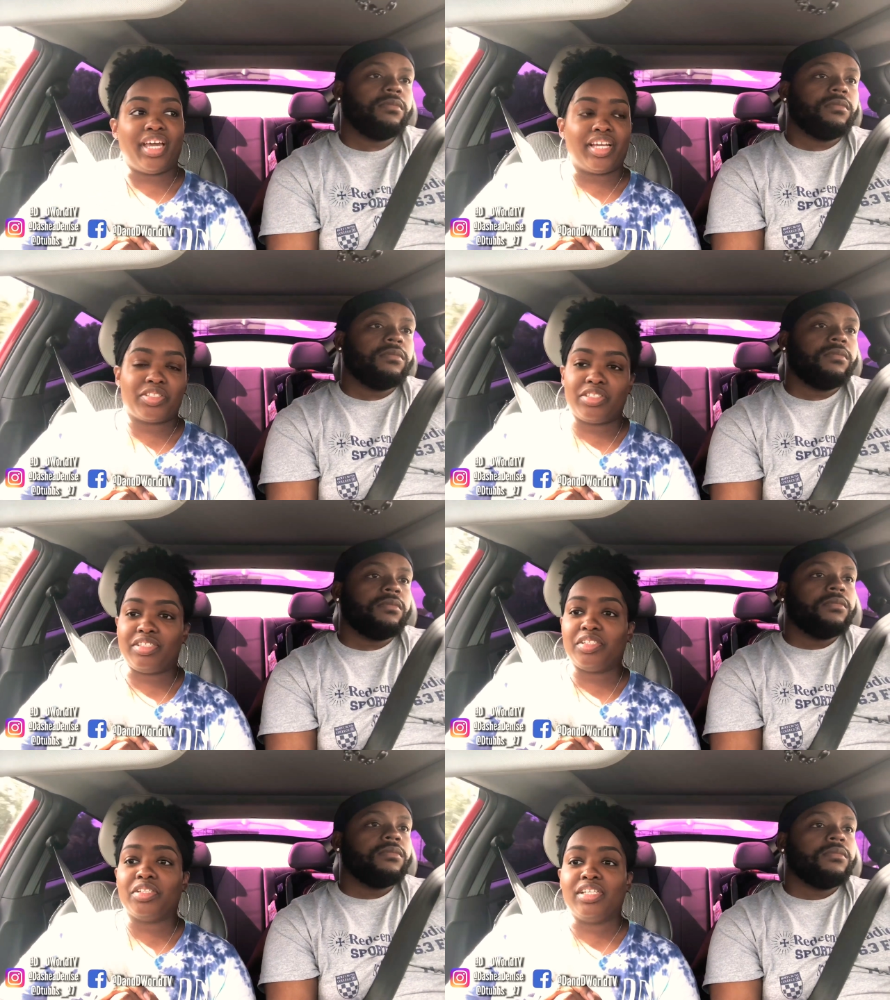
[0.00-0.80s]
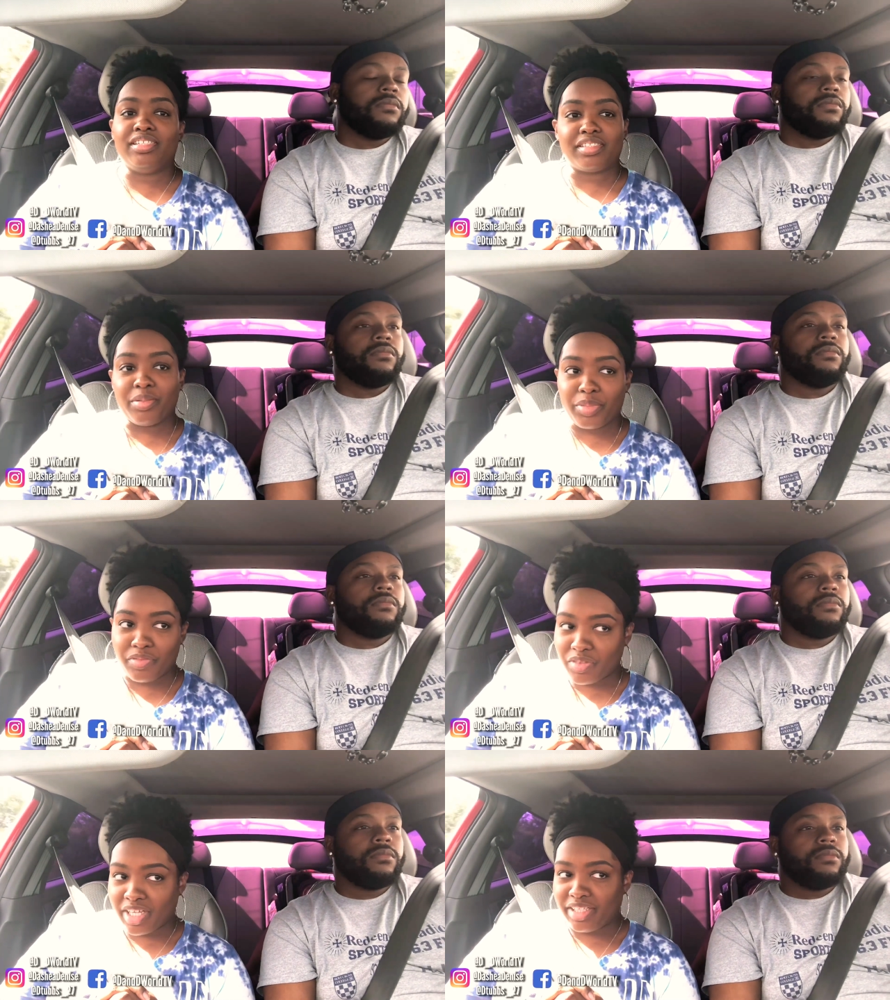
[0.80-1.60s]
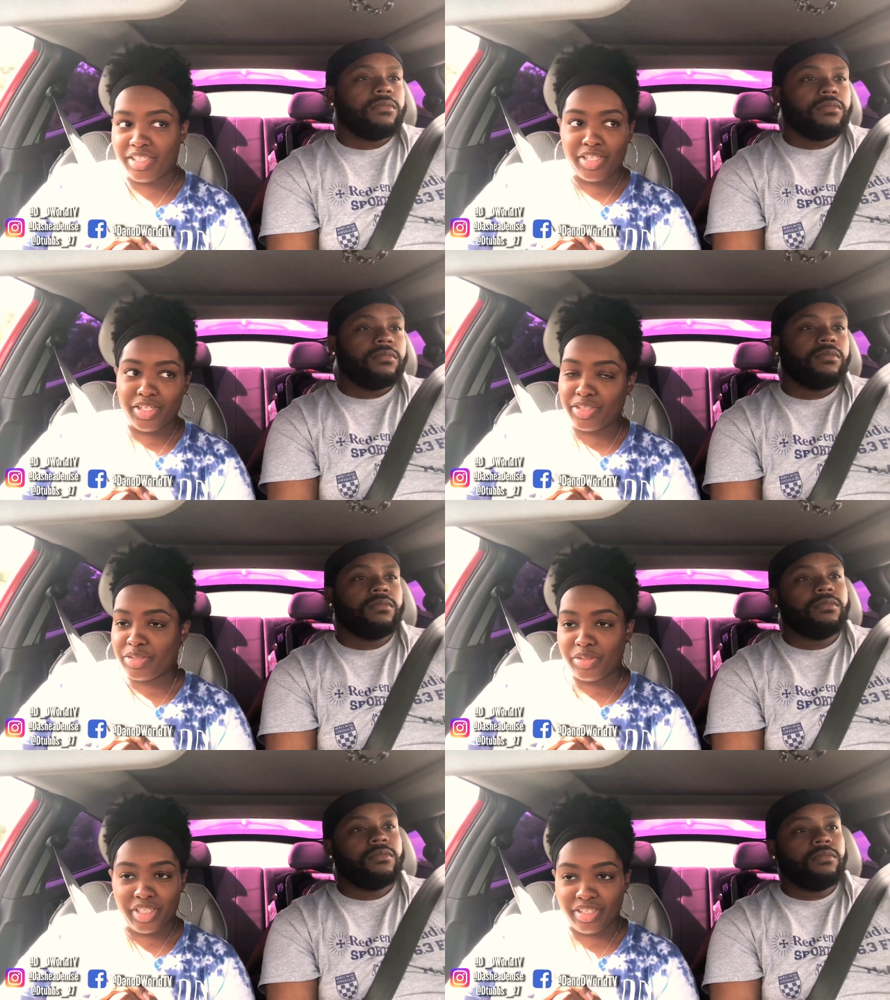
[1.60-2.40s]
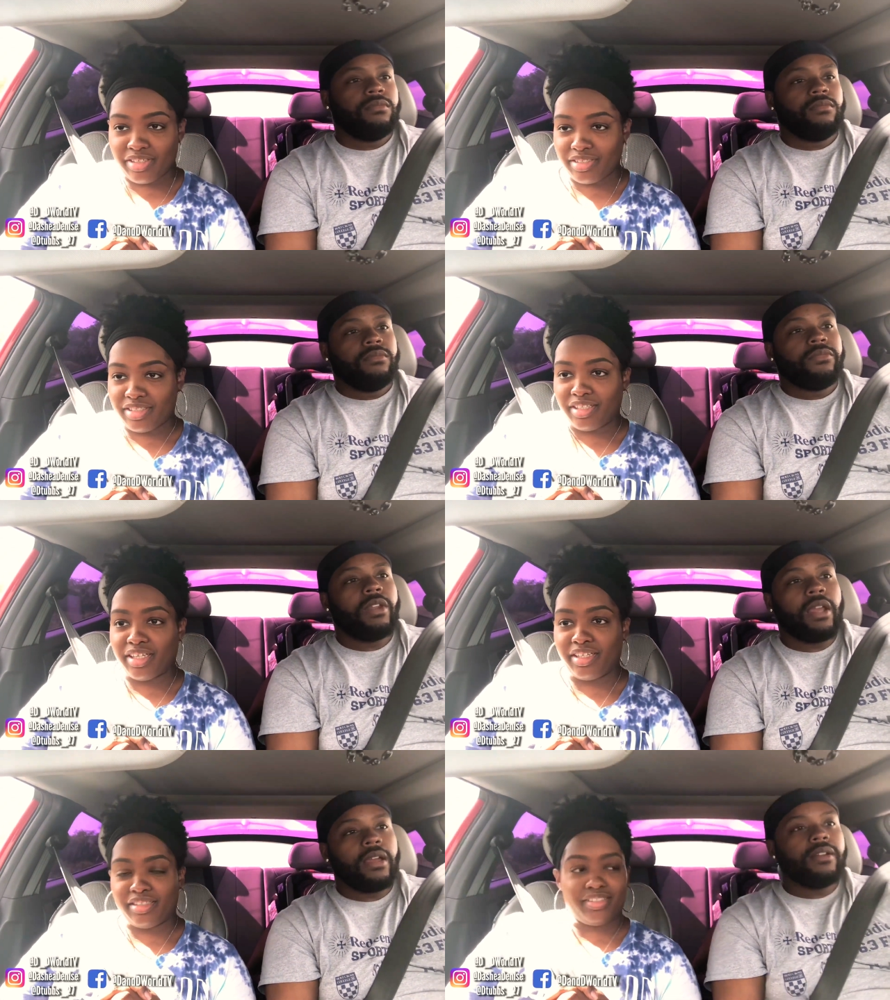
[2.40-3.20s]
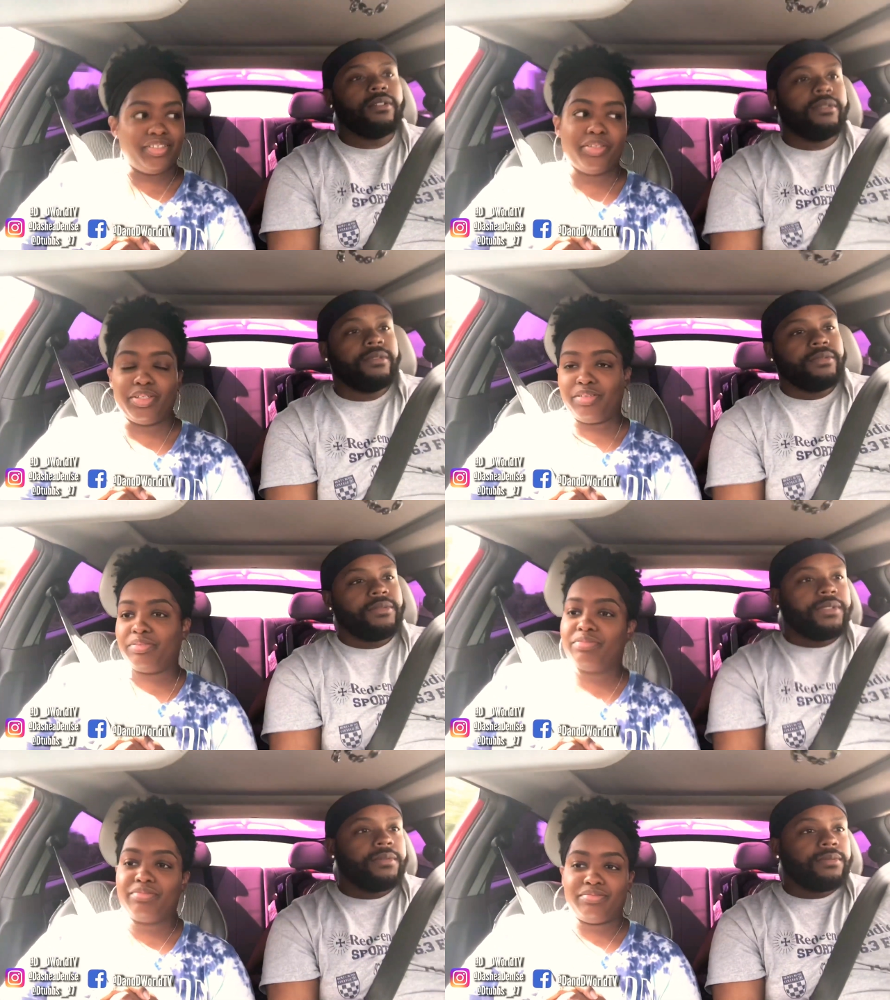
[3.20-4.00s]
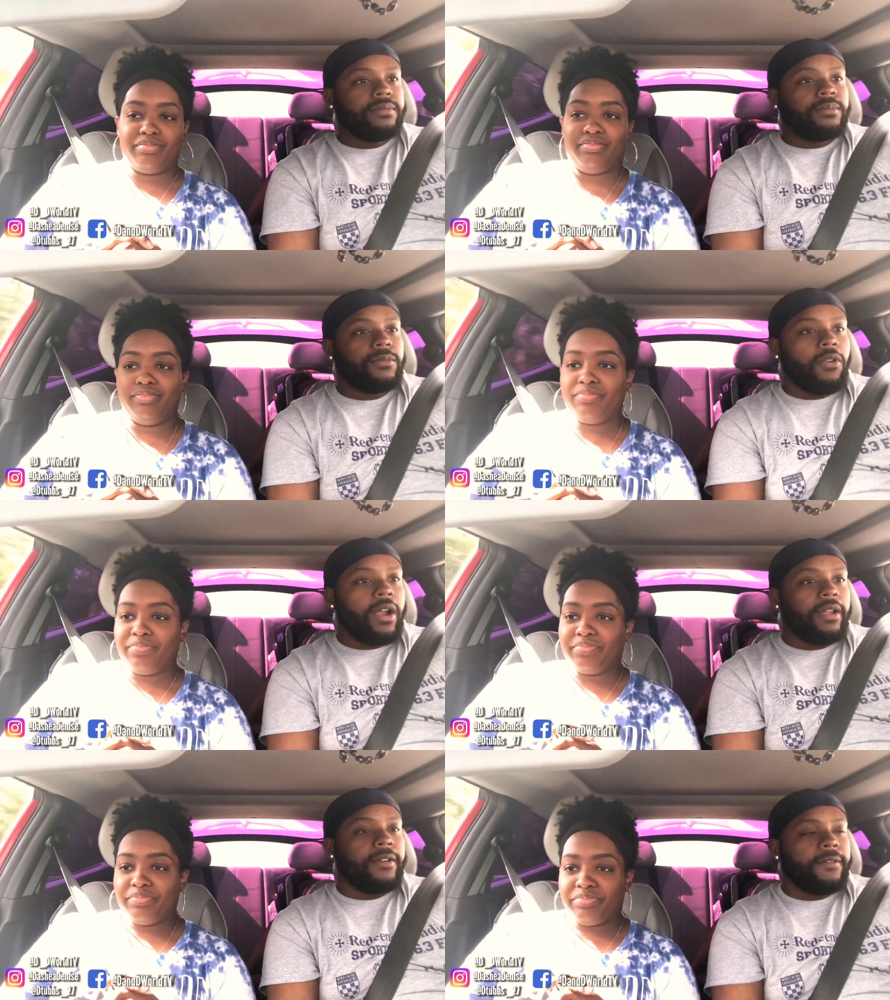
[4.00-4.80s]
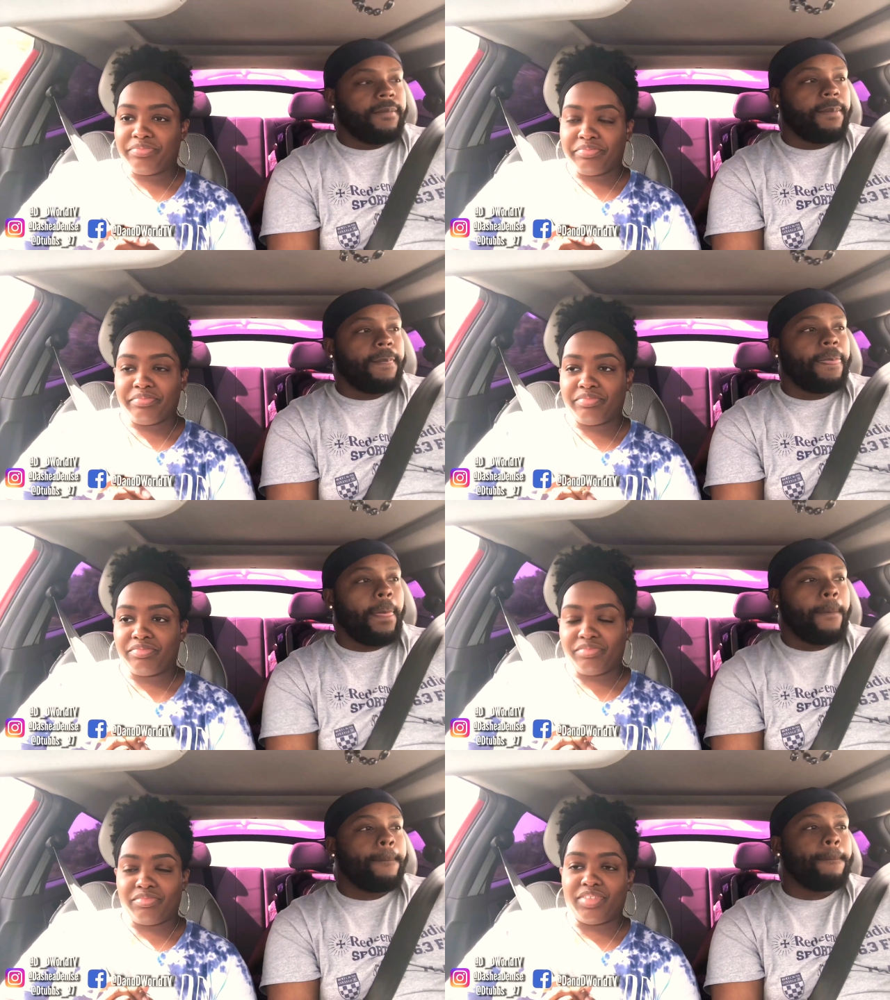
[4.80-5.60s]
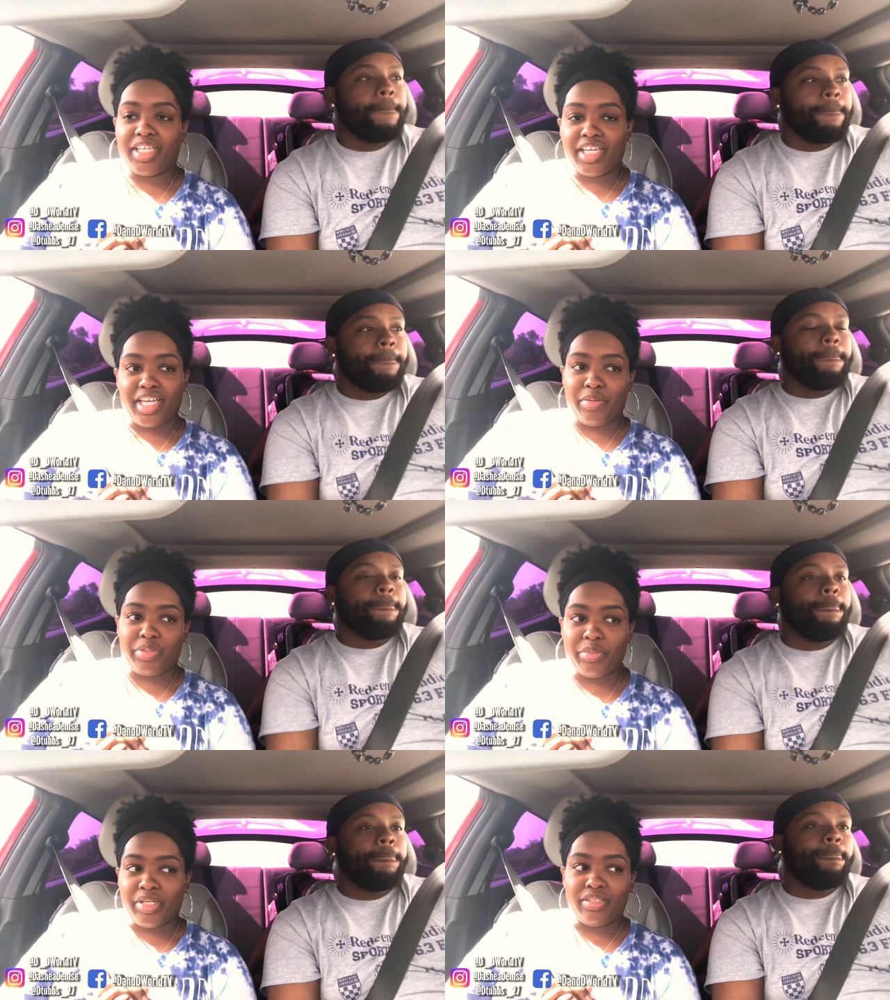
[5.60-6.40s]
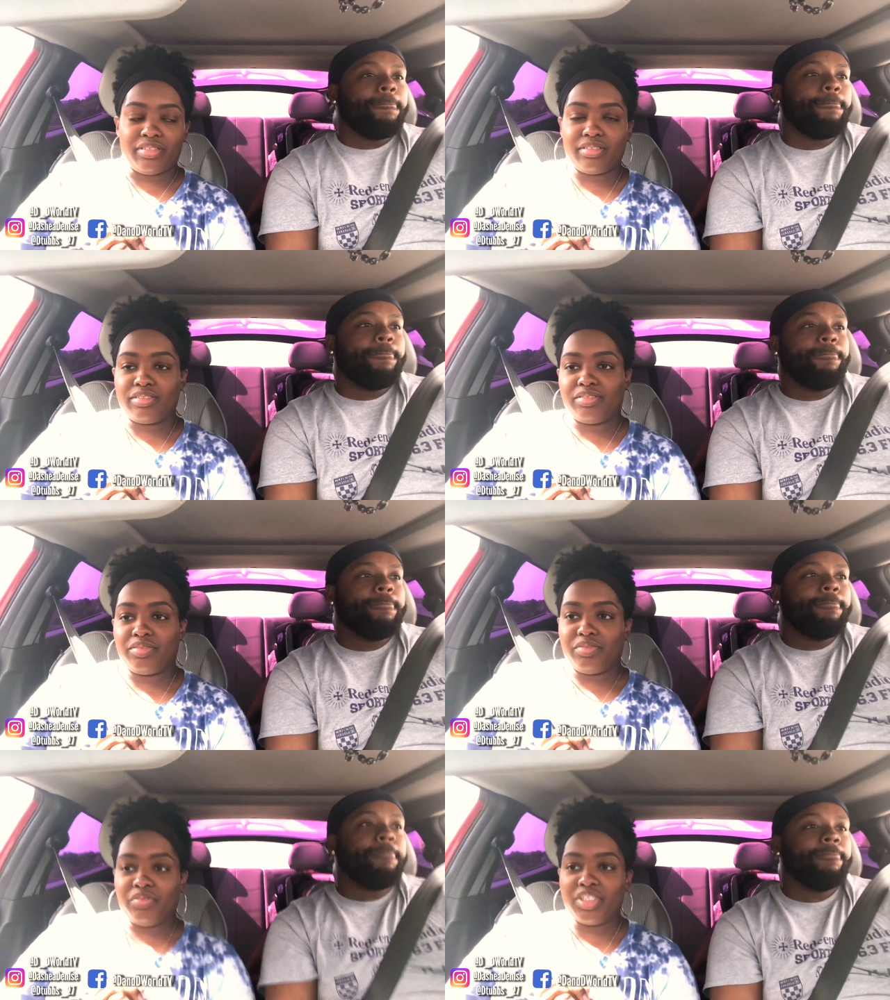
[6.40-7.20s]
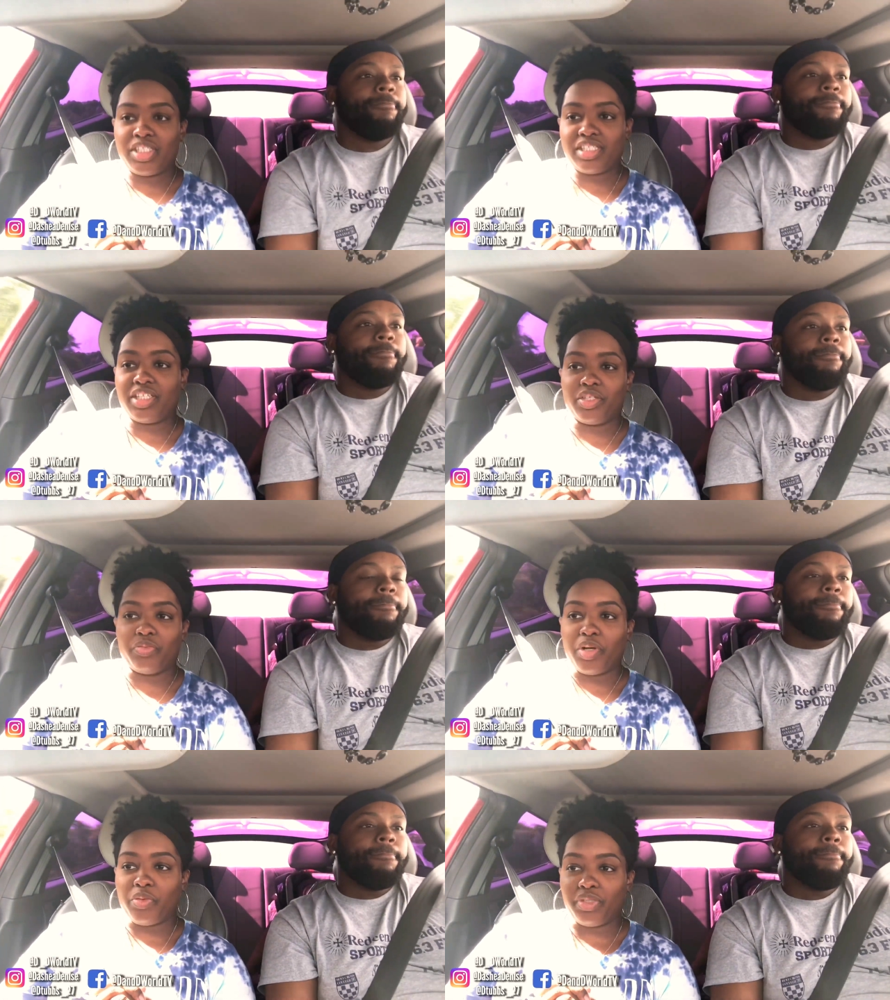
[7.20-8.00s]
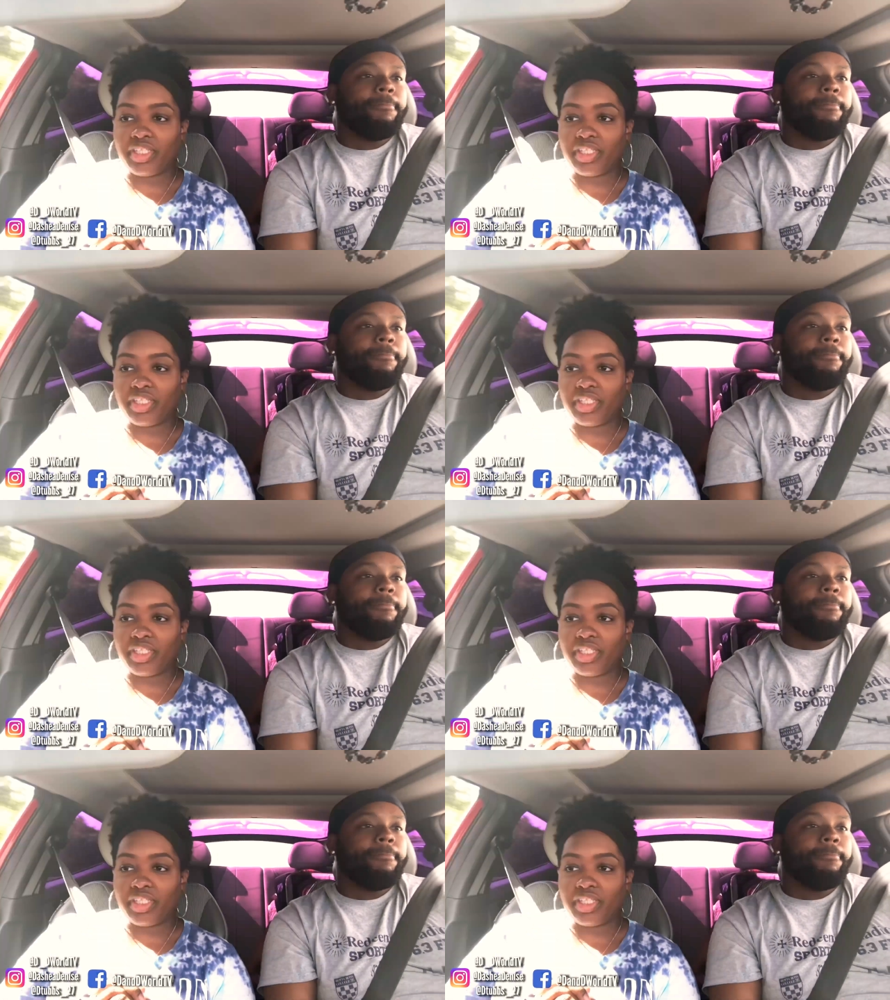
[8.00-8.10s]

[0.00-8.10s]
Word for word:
Speaker 1: actually still in something for like a year or two years, they like, yeah. you know. Right. They get happy about it. Well, there's nothing wrong